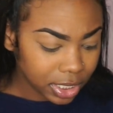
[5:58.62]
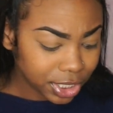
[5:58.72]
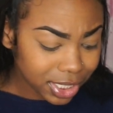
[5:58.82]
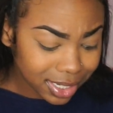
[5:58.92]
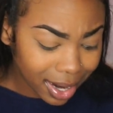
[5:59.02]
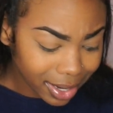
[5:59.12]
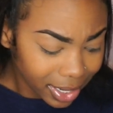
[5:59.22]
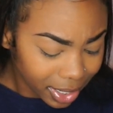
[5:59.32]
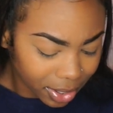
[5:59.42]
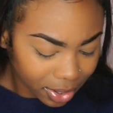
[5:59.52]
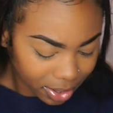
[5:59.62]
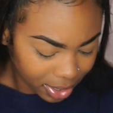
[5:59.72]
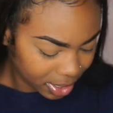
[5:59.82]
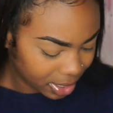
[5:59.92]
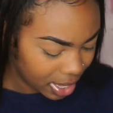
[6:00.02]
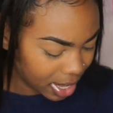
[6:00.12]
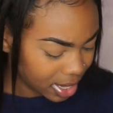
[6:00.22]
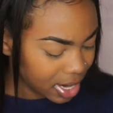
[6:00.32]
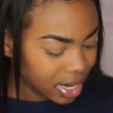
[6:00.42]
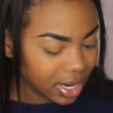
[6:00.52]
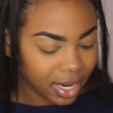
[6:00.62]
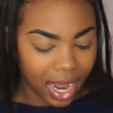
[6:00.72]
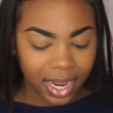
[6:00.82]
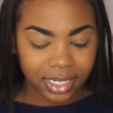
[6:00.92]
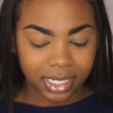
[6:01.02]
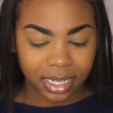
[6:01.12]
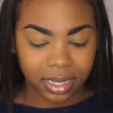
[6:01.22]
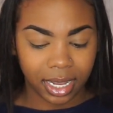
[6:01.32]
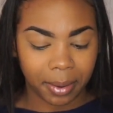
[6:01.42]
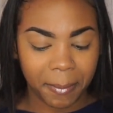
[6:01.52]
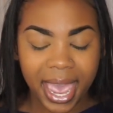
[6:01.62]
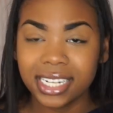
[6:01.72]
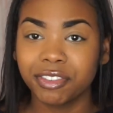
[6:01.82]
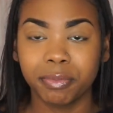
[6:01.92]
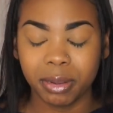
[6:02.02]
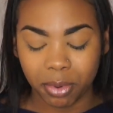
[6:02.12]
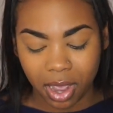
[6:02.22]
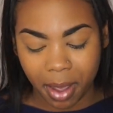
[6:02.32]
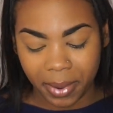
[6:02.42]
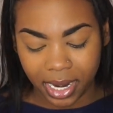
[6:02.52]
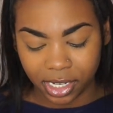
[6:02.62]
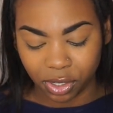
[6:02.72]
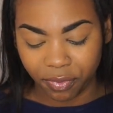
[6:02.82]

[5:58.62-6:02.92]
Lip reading: She's not here. And then I see like mad different people coming in. So